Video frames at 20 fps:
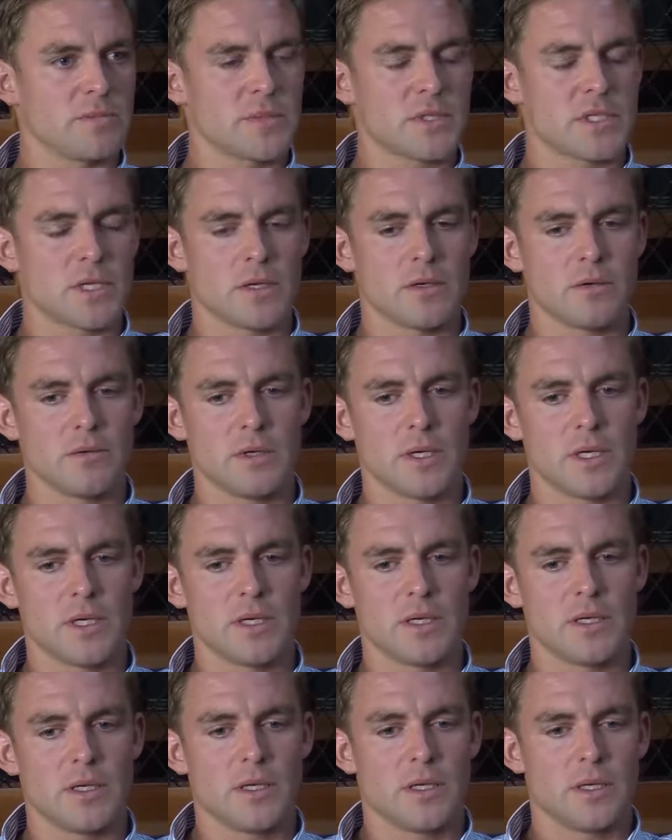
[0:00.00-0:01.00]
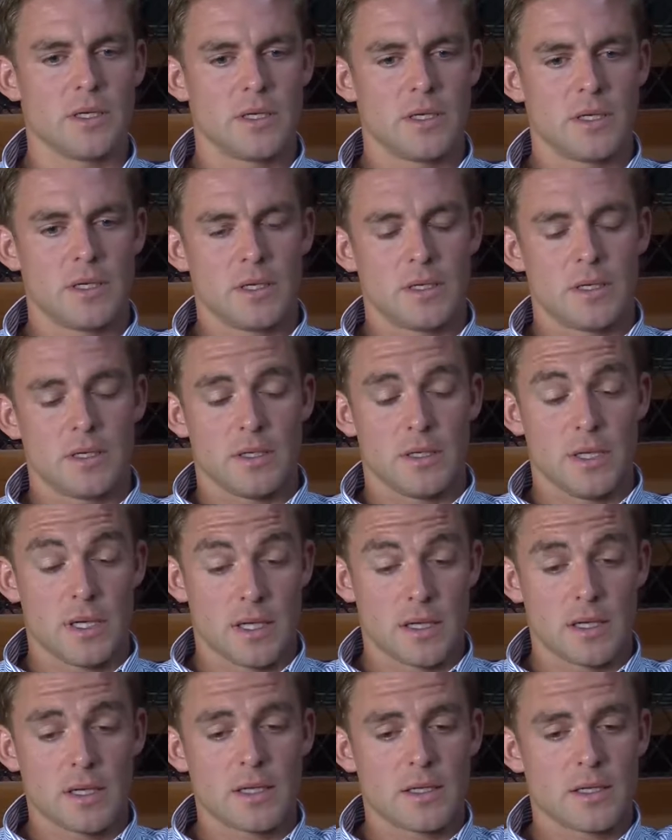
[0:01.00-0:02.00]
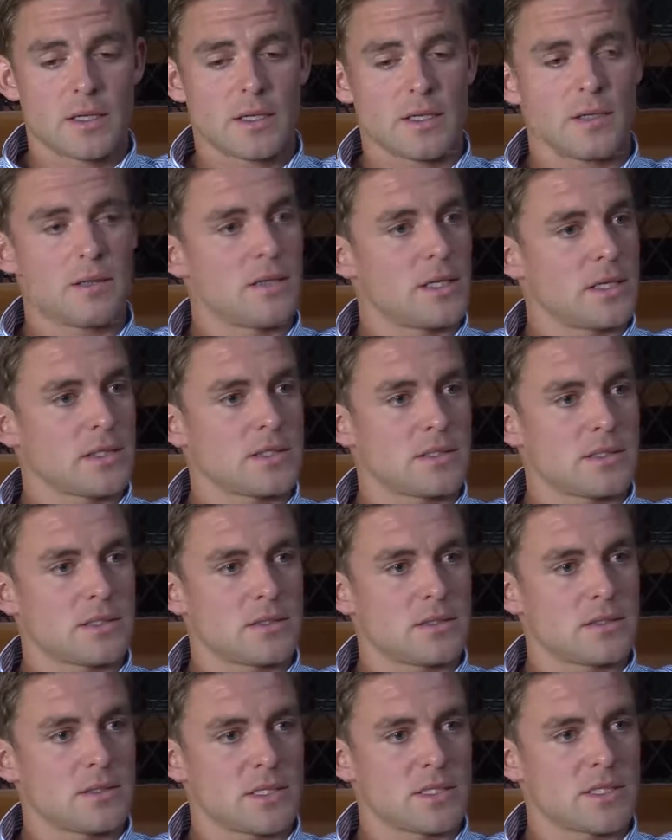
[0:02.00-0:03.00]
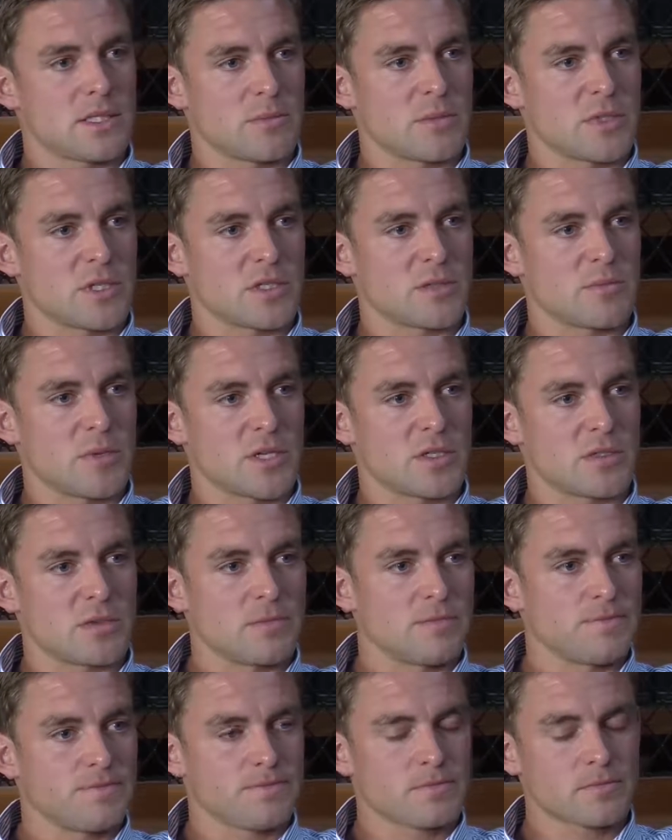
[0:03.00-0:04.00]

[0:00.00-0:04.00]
So yeah, that's something special.